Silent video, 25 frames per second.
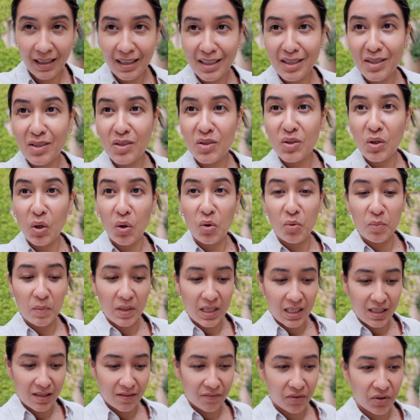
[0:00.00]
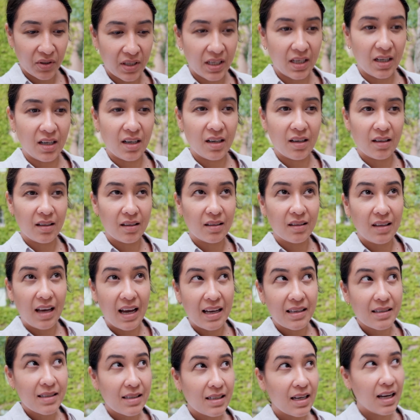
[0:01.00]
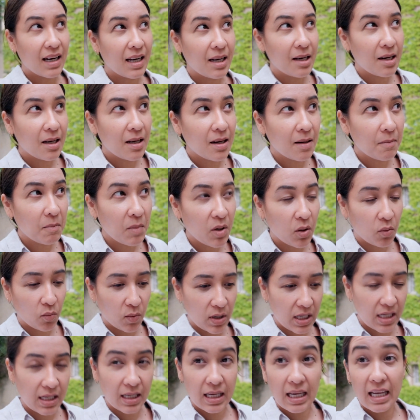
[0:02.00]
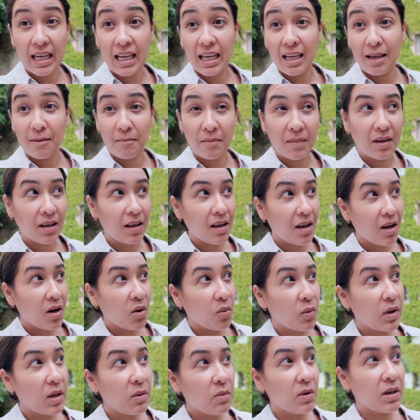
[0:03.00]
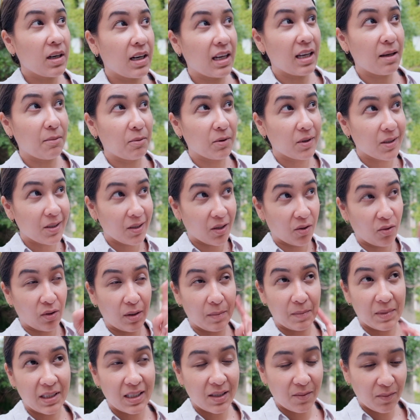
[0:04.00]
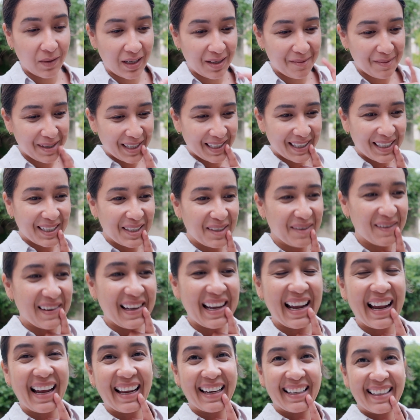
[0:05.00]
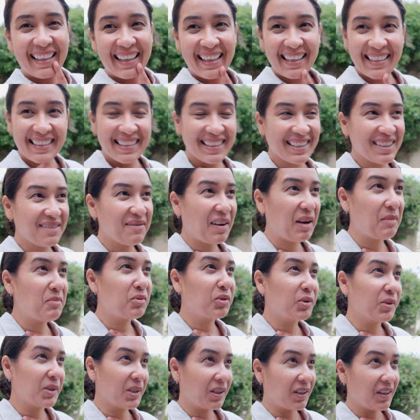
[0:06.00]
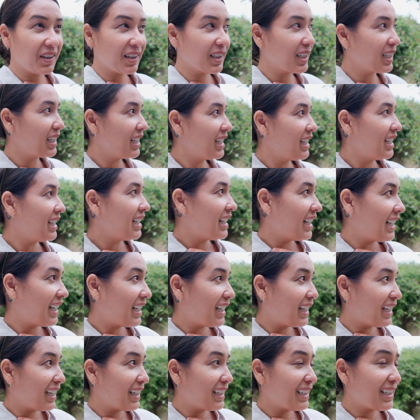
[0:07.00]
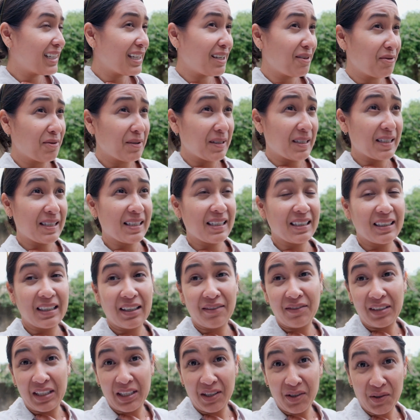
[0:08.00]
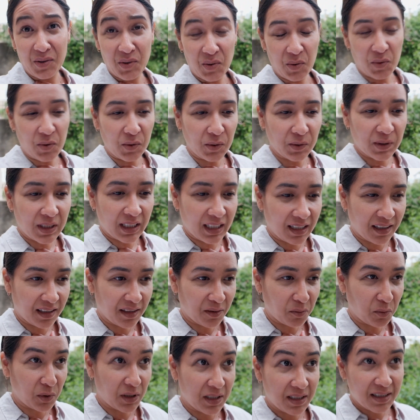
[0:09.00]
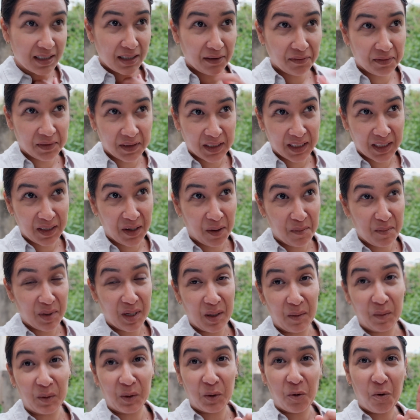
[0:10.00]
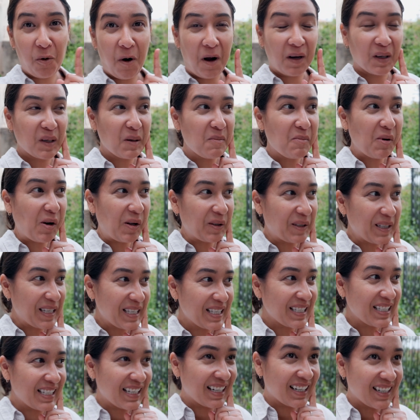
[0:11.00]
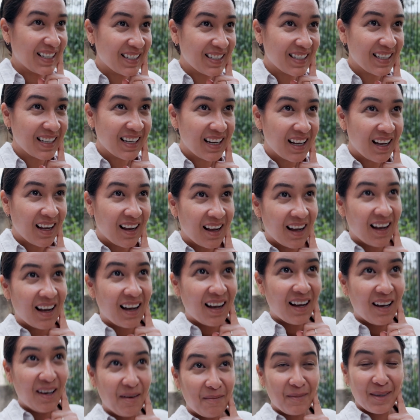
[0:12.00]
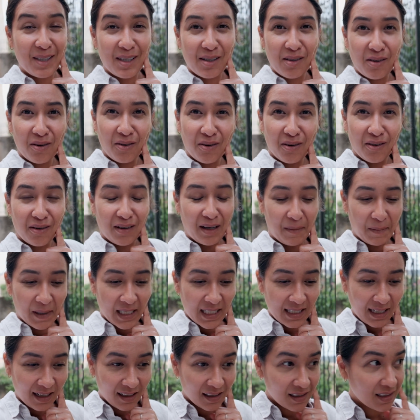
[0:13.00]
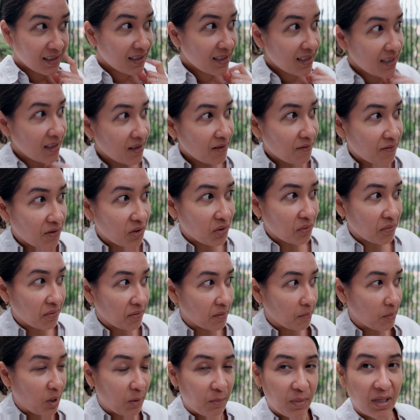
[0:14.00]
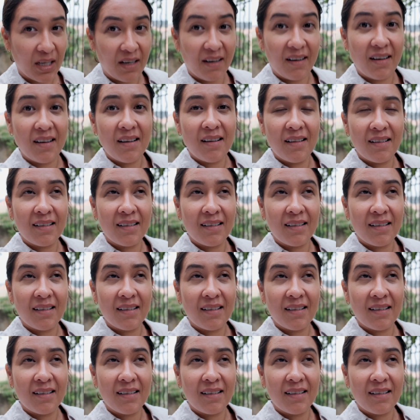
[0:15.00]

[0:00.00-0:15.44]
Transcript: It's so peaceful here. Last time we came, we weren't able to go up this way because we had Kingston, my bulldog, and he was 11 years old and would definitely not be able to walk up all these stairs. So I'm excited to see the view from up here